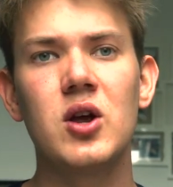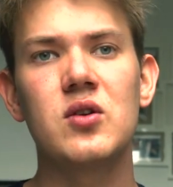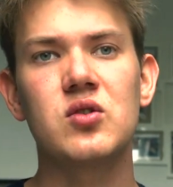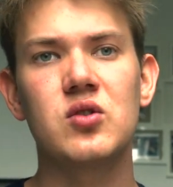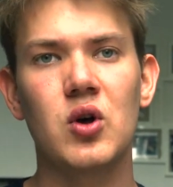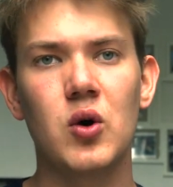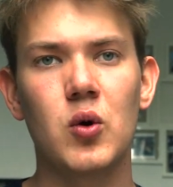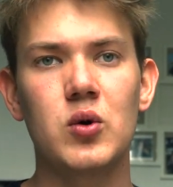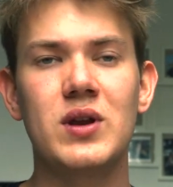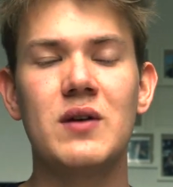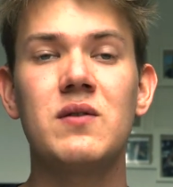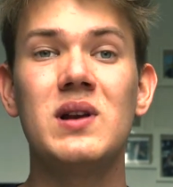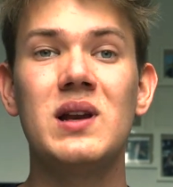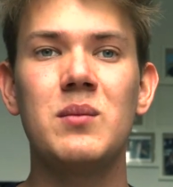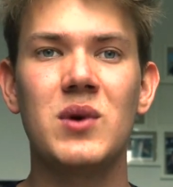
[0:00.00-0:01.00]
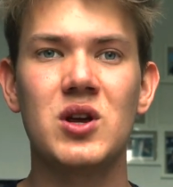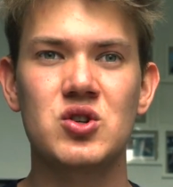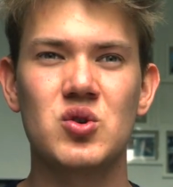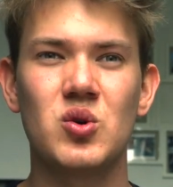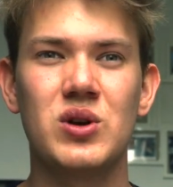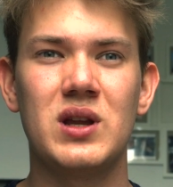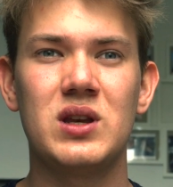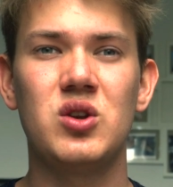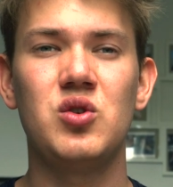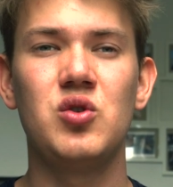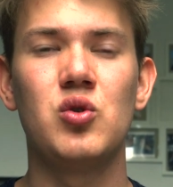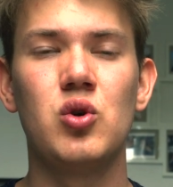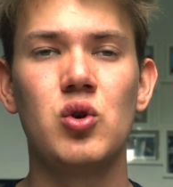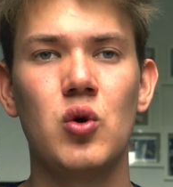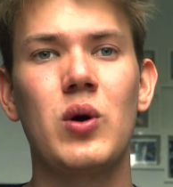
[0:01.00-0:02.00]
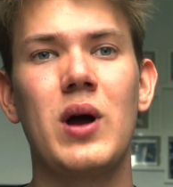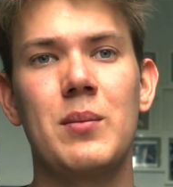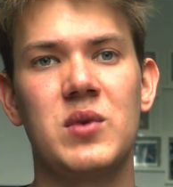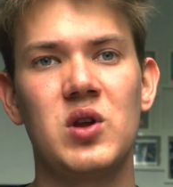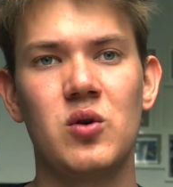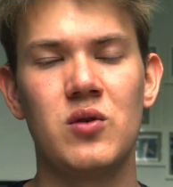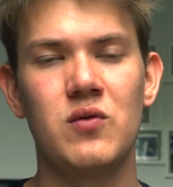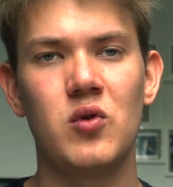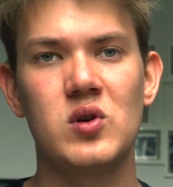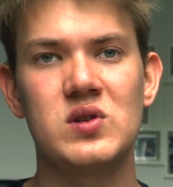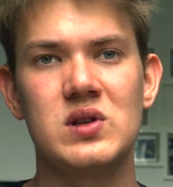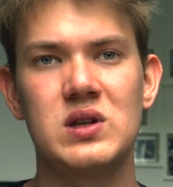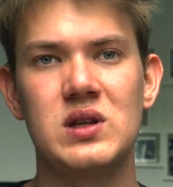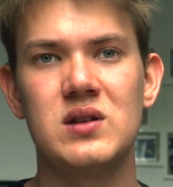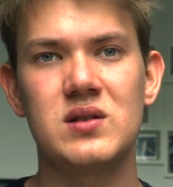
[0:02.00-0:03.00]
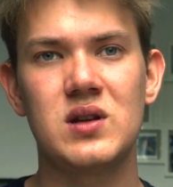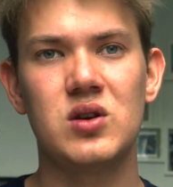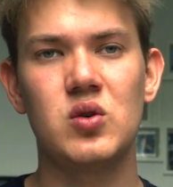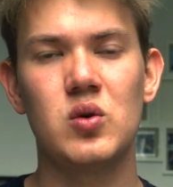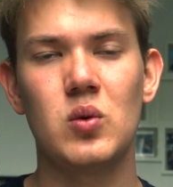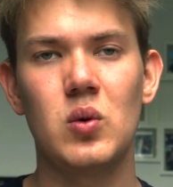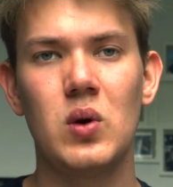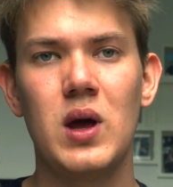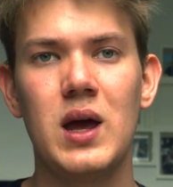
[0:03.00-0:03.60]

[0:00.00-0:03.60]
So definitely make sure that you look up the universities that you're